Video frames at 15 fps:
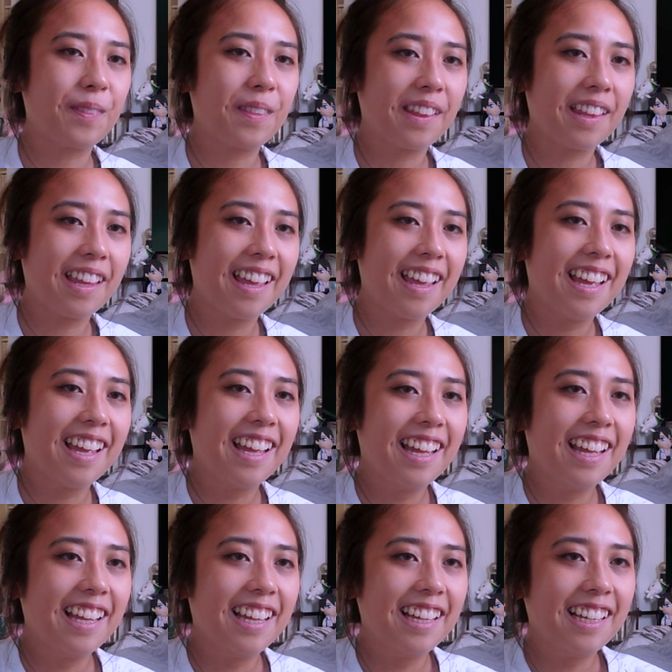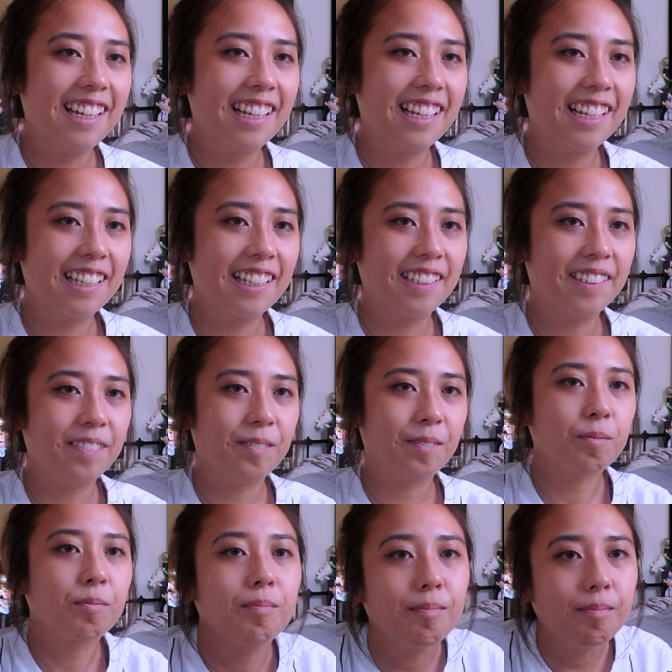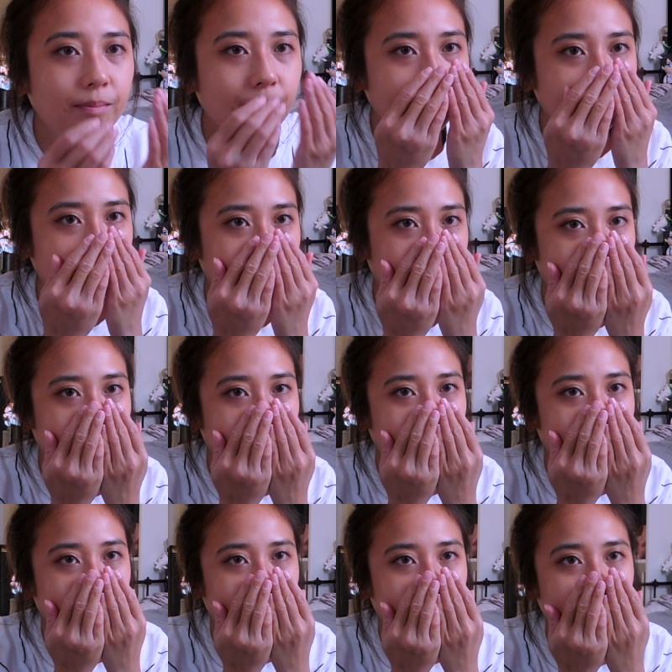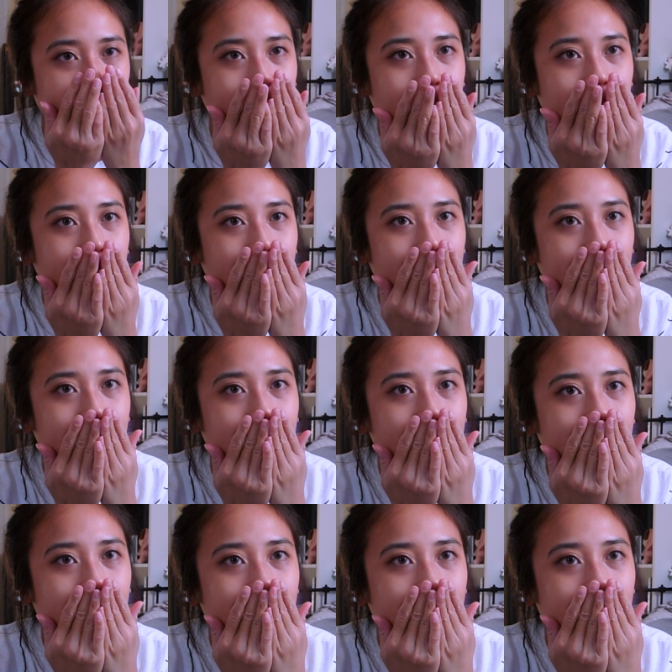Nothing is said.